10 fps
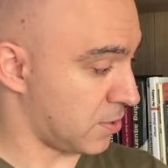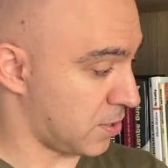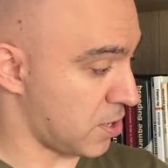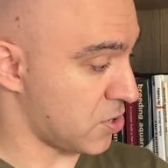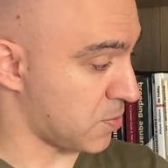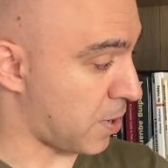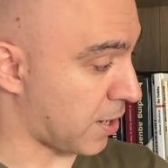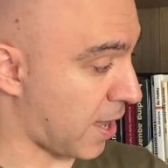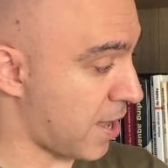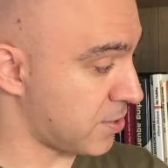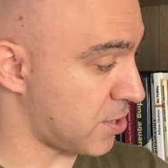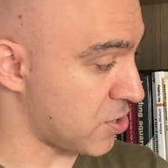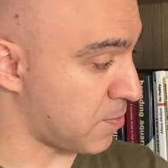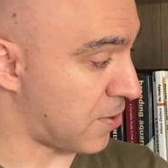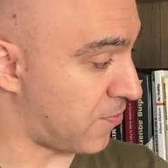Here's my hand,
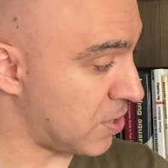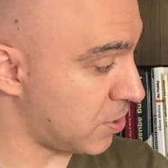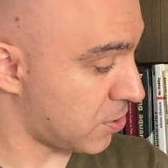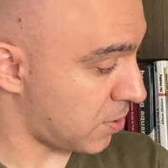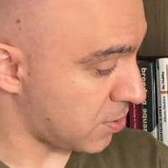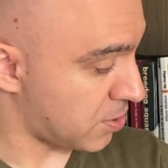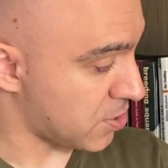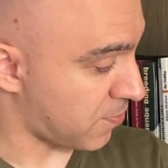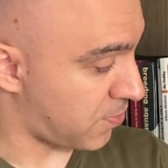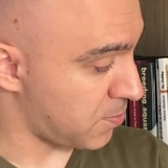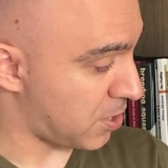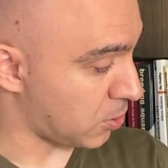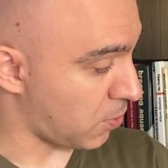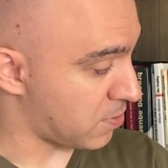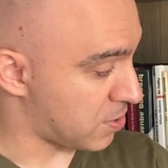here's my finger, there's a
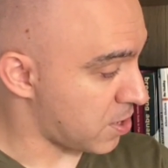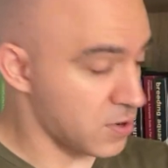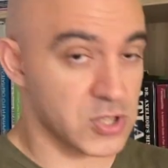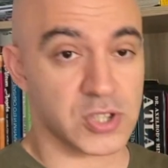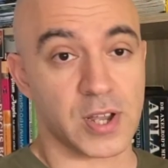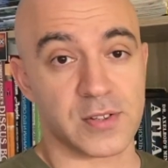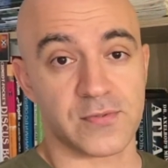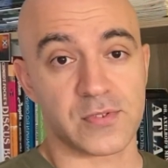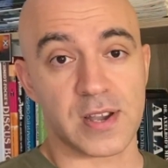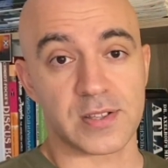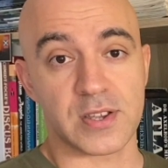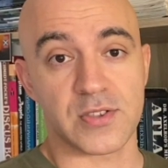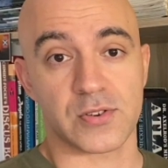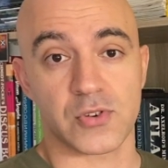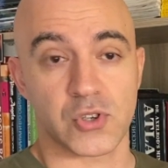female over there, it's not afraid
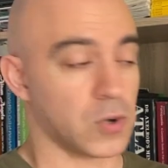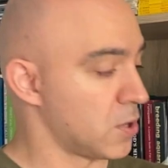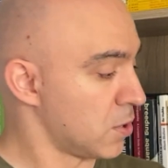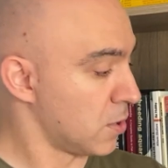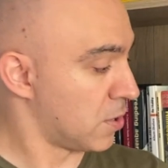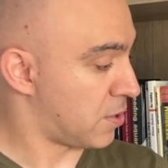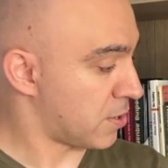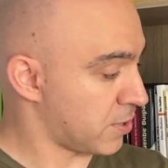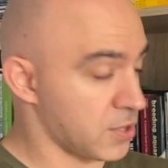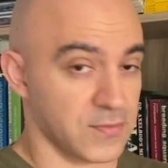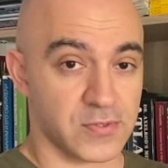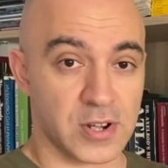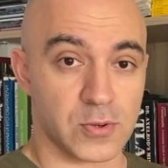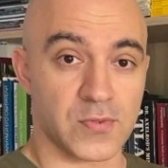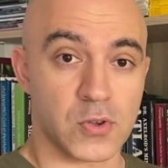either. So they're not
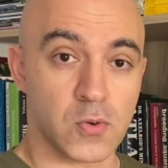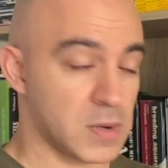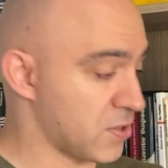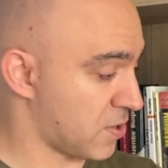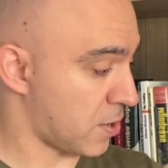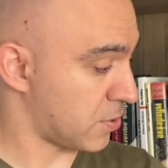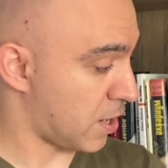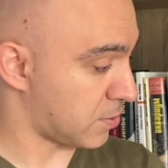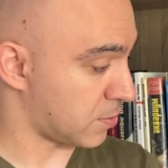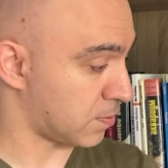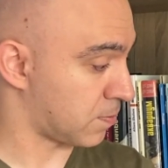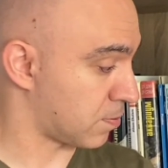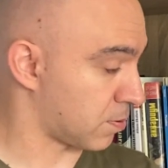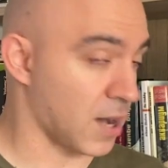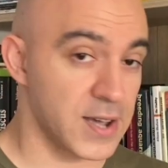afraid of humans, they're not
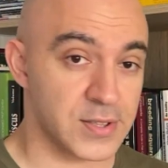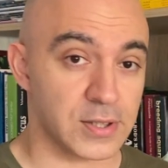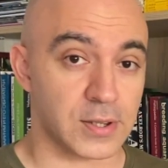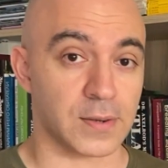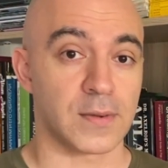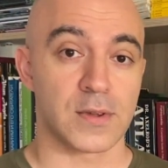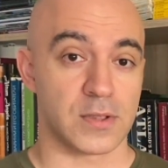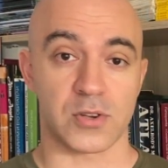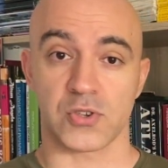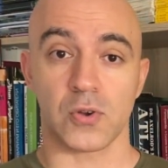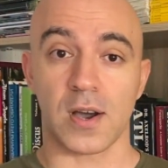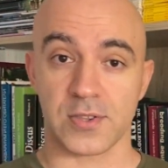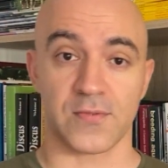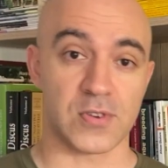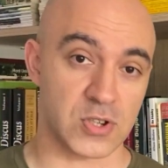hiding, there's no
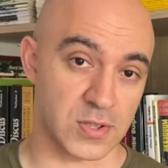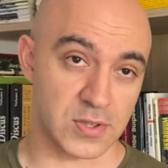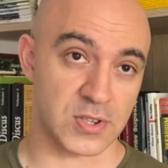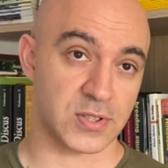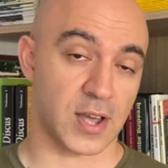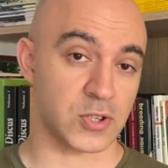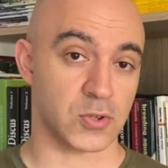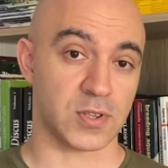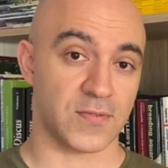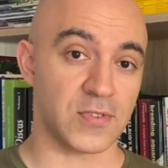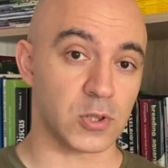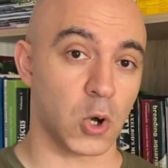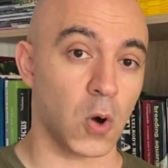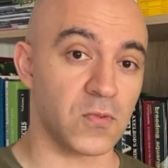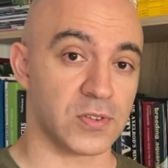other fish in this tank, so they feel
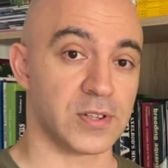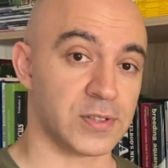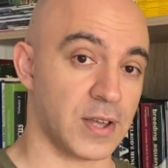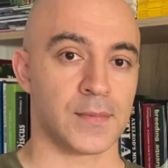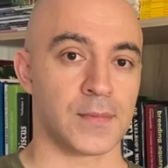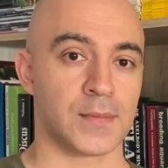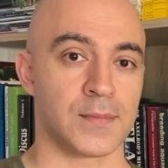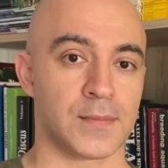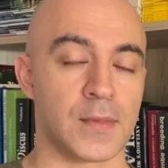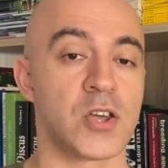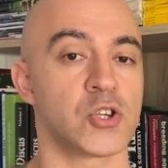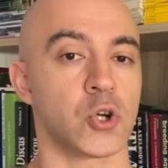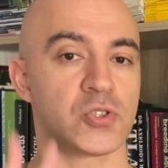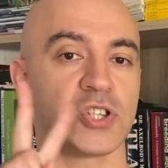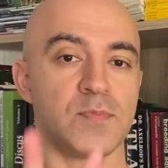confident. And
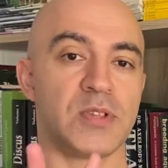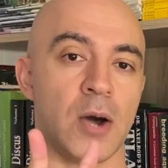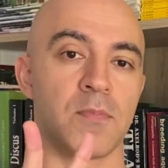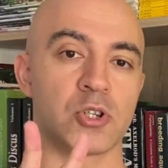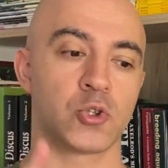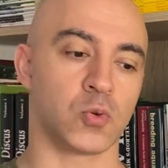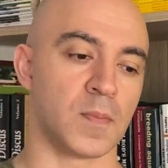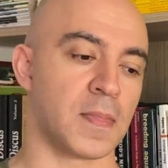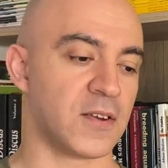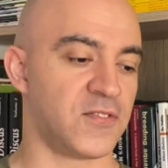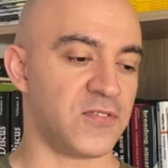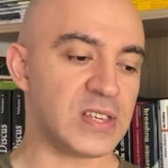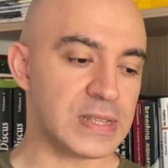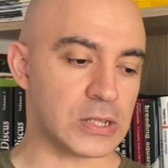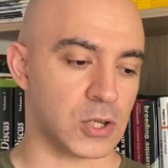so tip number 2,
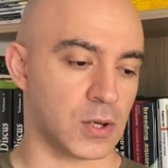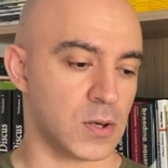feeding.